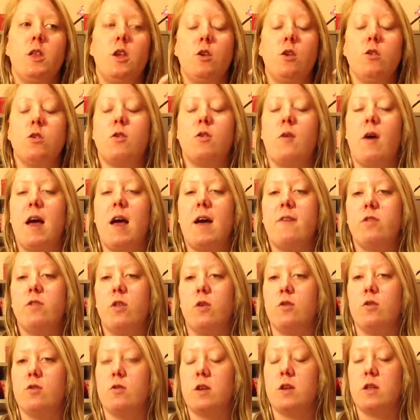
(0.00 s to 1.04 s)
So I have
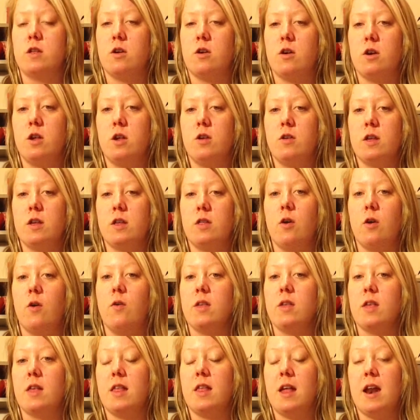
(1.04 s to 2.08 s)
those. So I started using
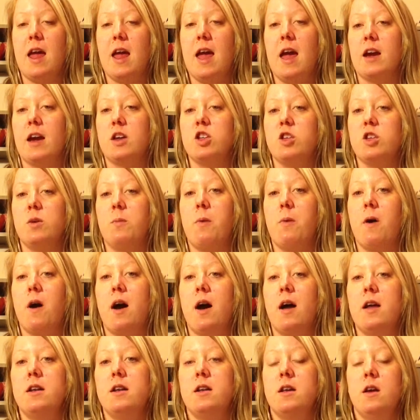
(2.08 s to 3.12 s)
those, and then I actually
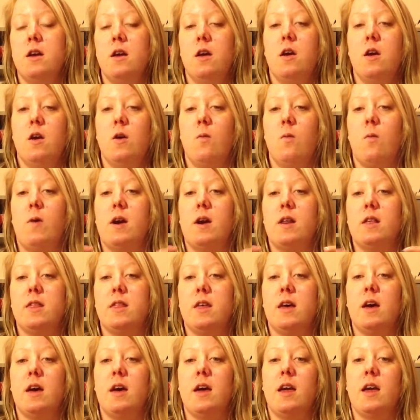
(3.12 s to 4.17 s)
bought one of
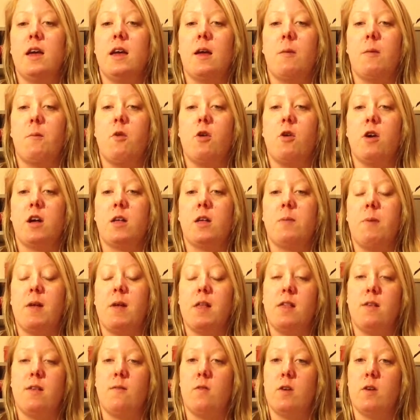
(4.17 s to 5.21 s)
the more
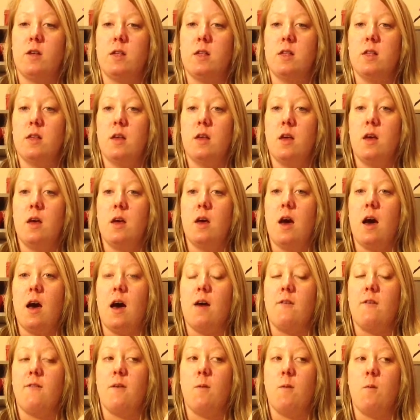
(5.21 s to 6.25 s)
expensive ones
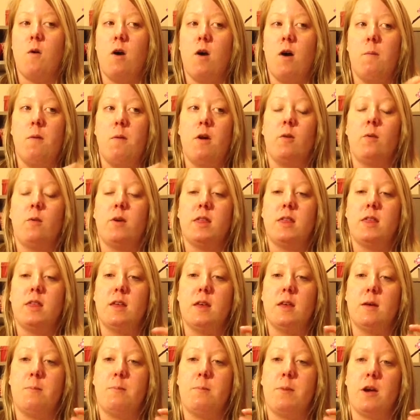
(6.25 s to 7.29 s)
from Walmart with
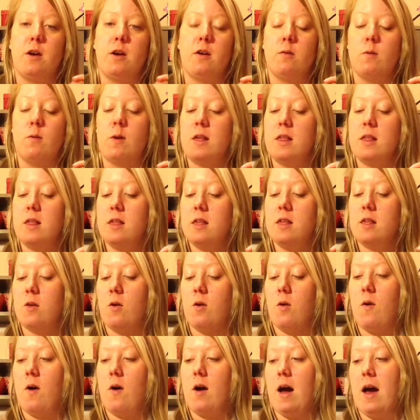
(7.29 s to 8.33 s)
the bigger ones.
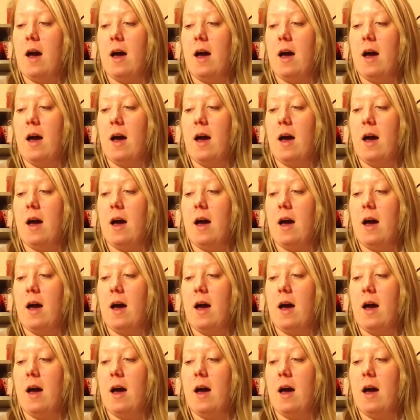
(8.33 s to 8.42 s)
So